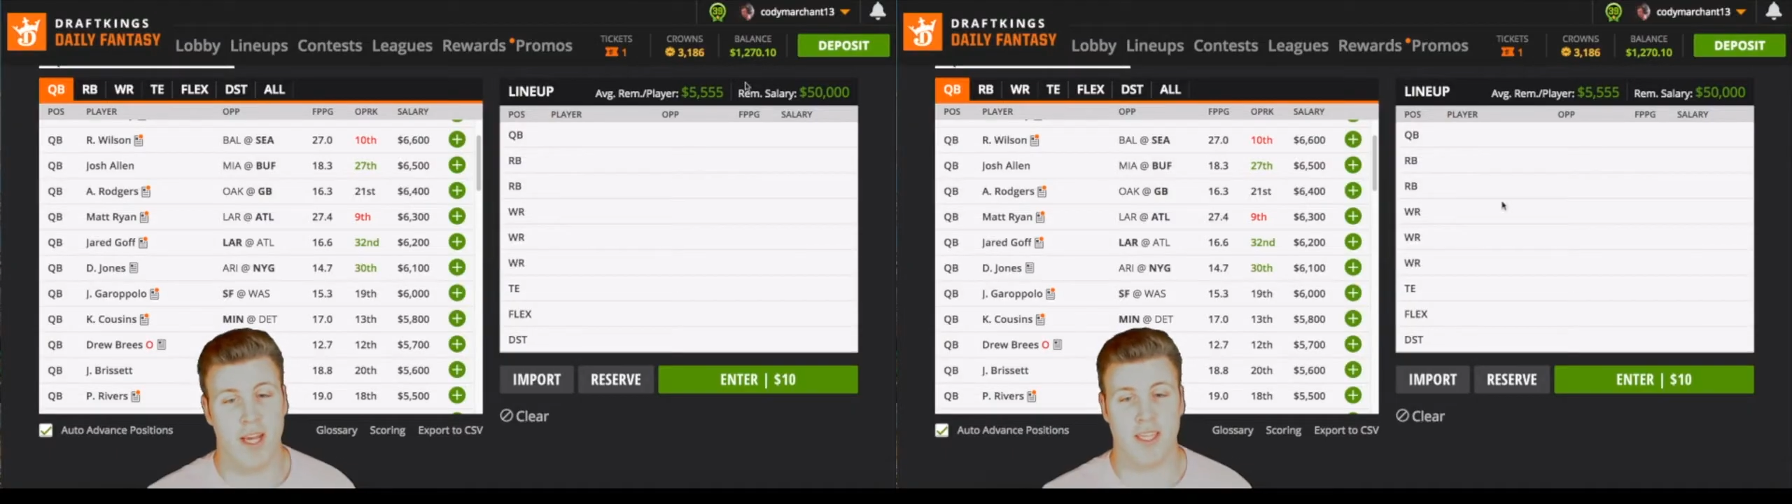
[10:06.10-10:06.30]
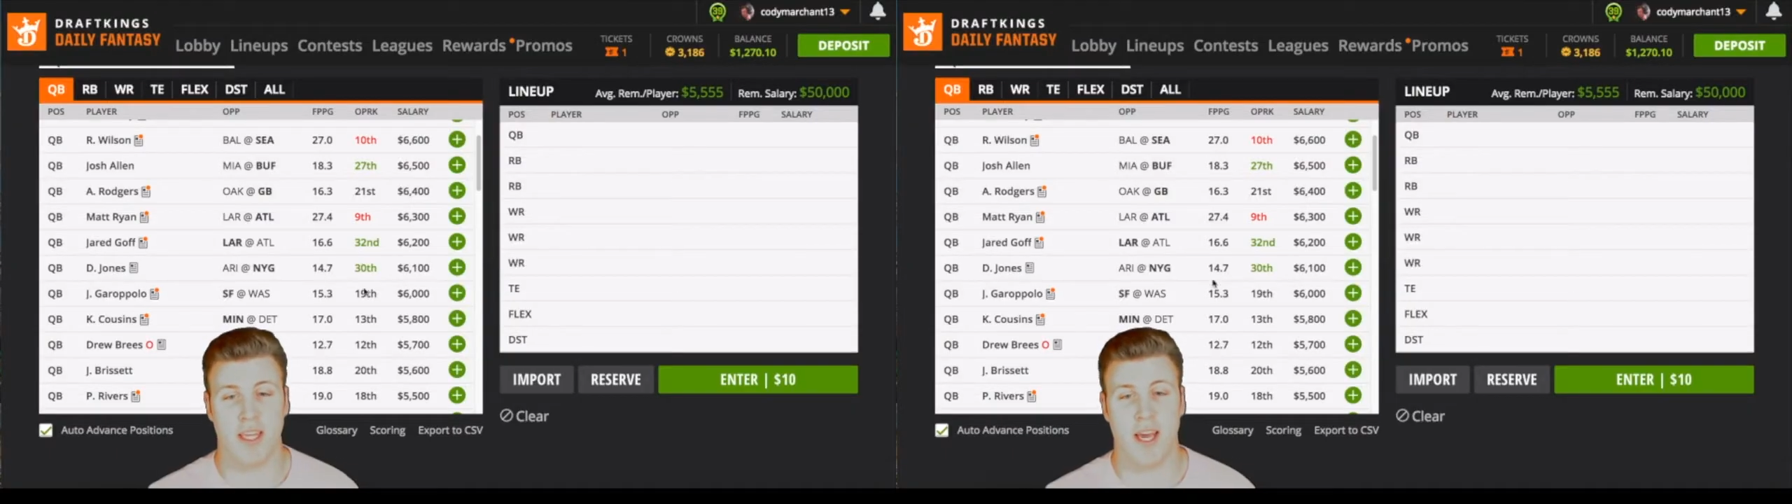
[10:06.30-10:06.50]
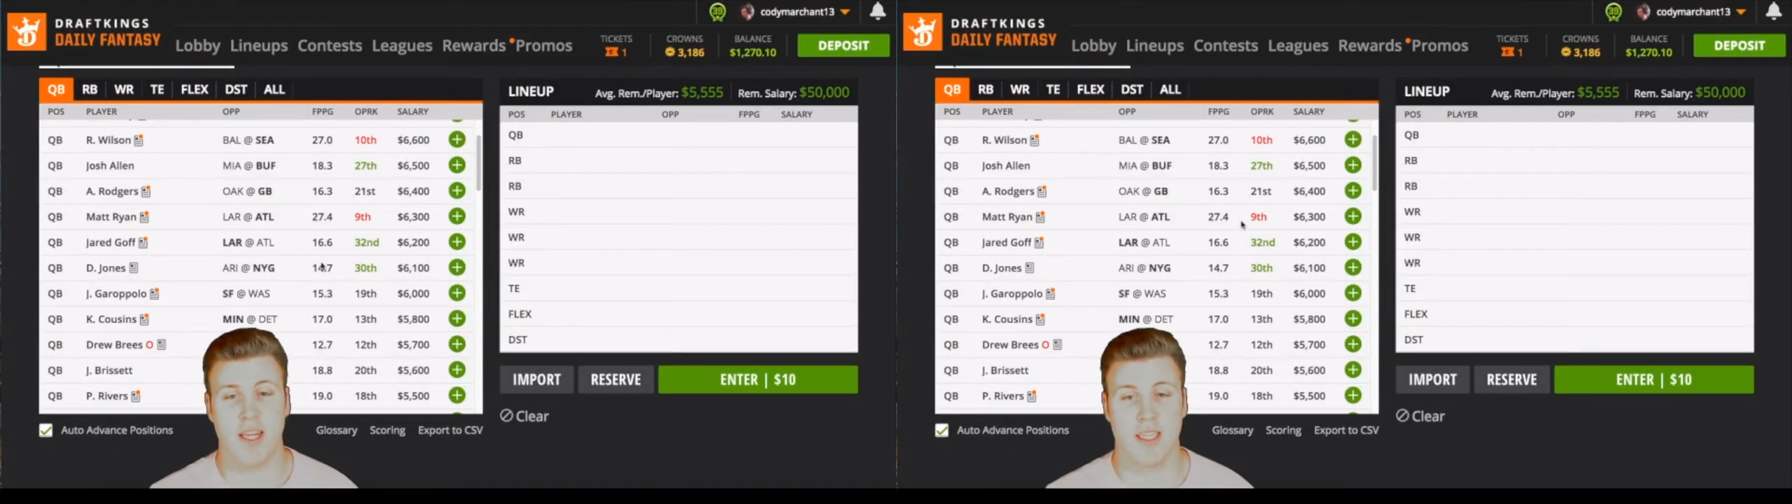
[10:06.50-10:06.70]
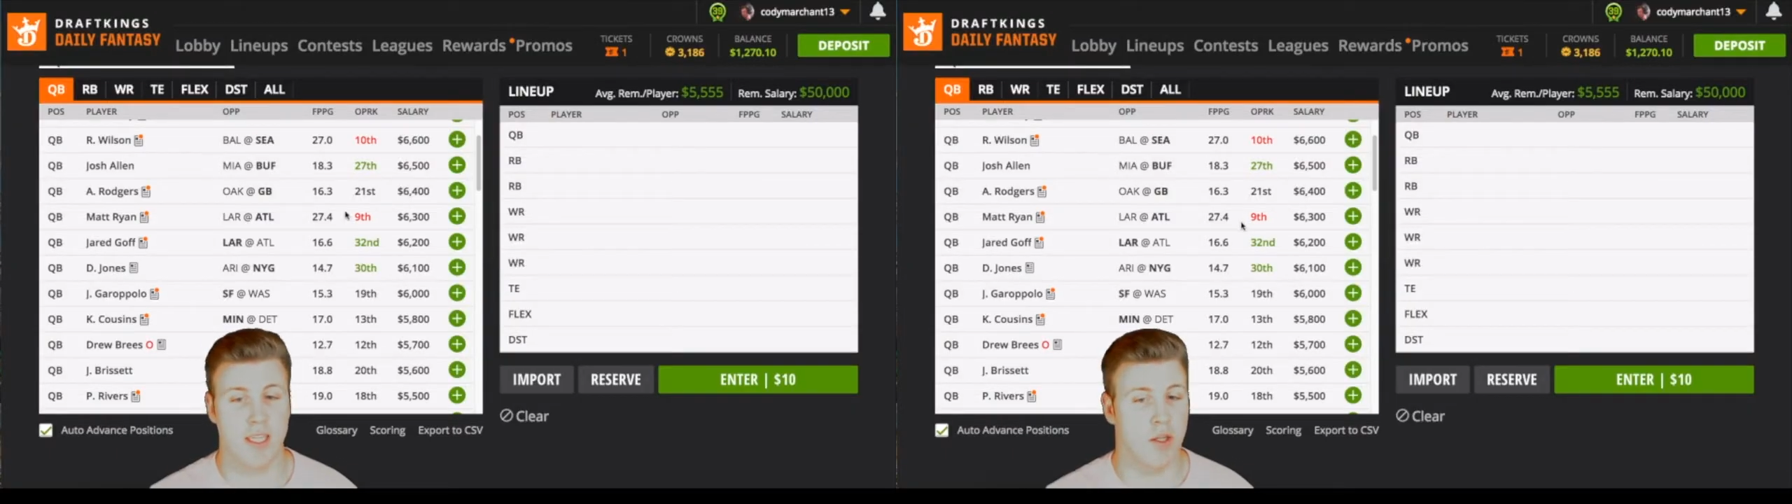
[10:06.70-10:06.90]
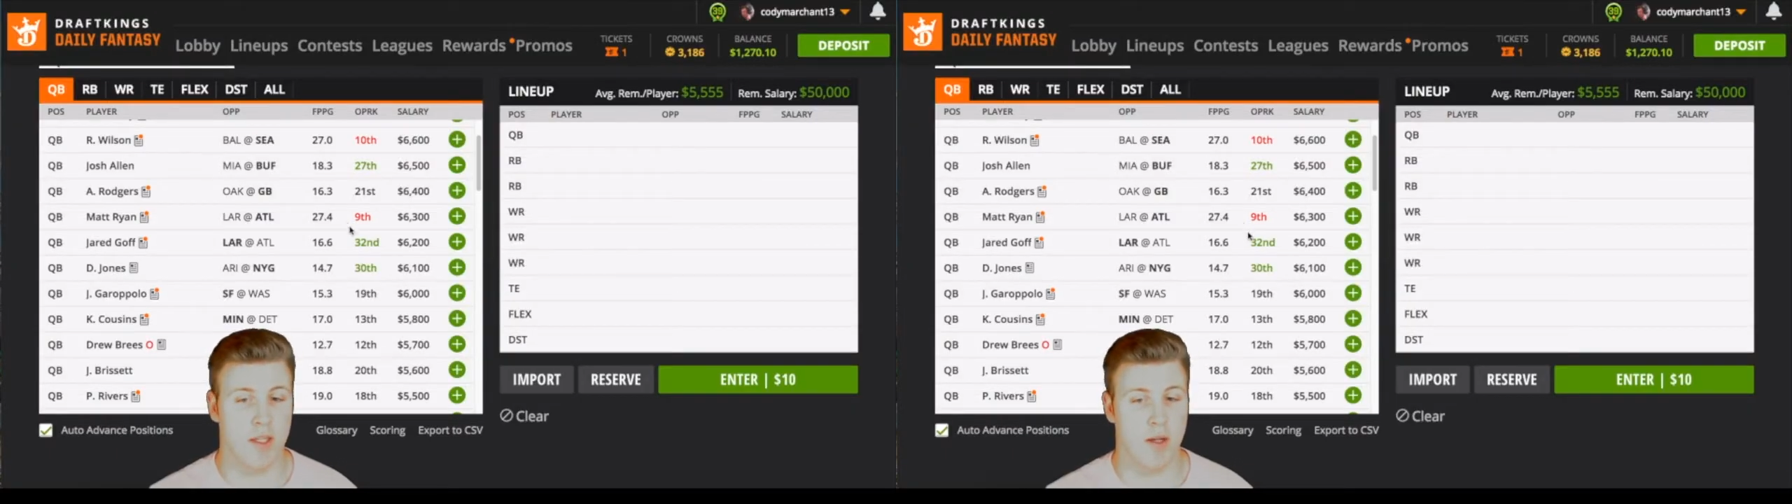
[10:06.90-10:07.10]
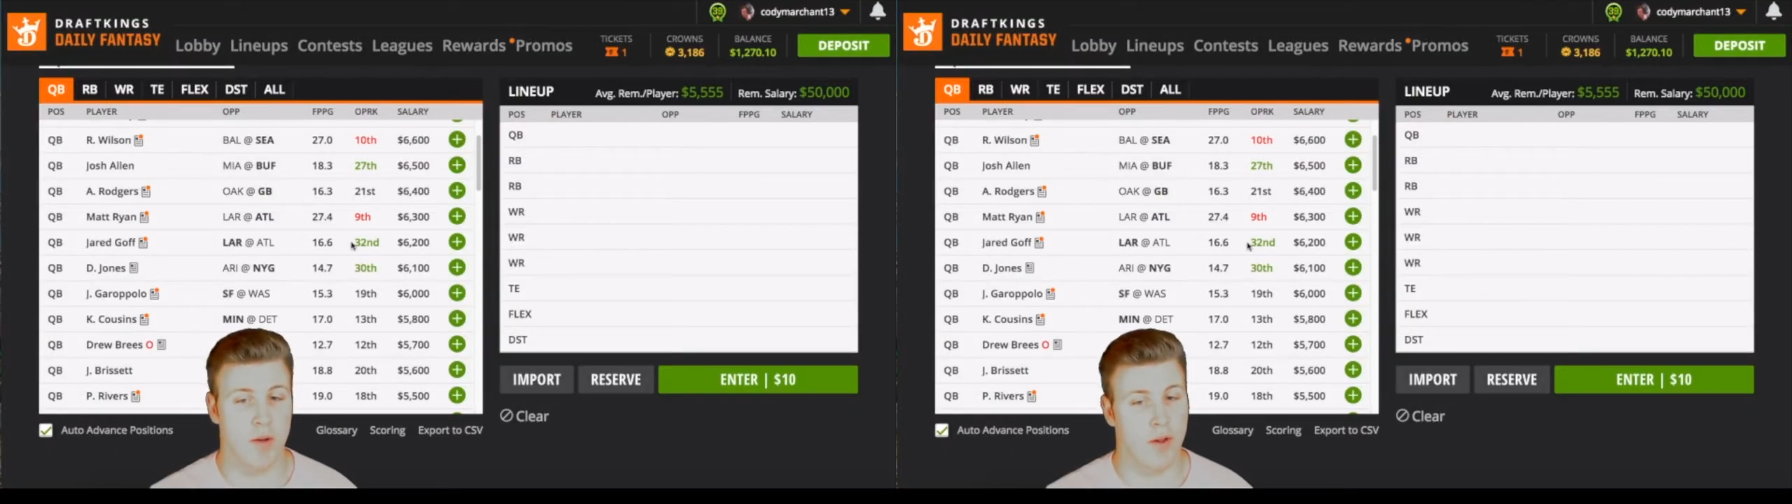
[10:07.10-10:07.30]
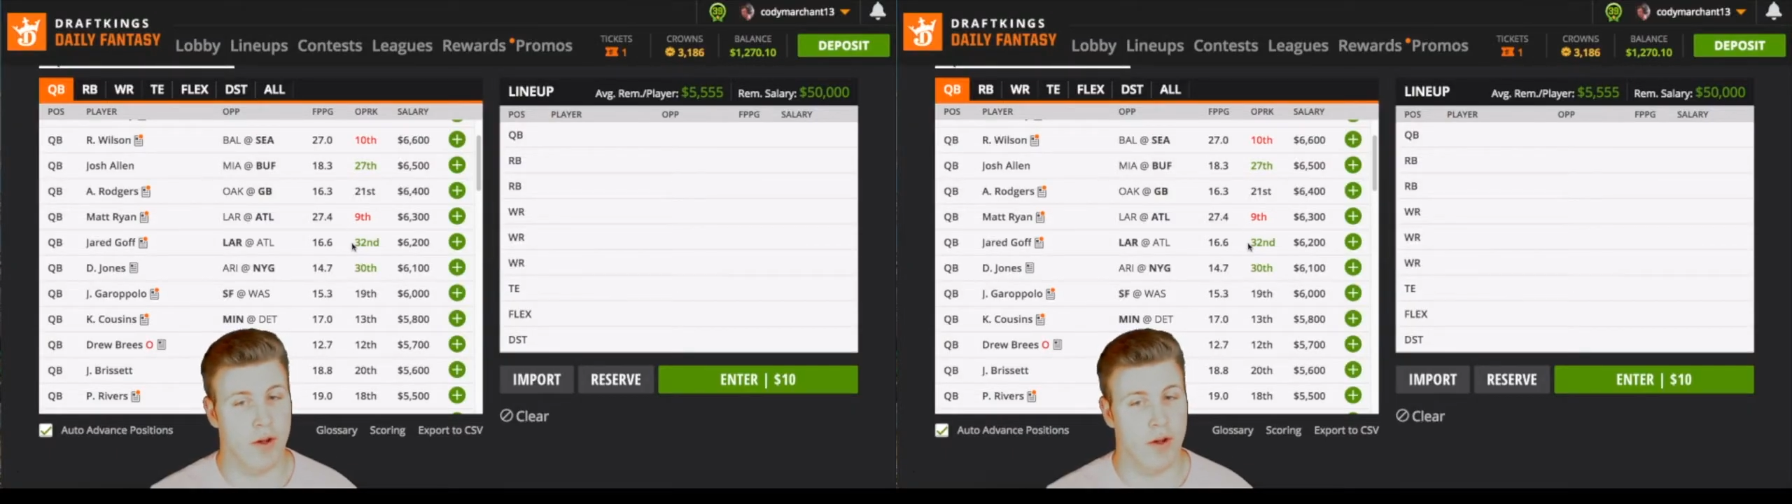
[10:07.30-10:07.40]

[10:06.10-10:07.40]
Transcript: as it gets, as you can see with the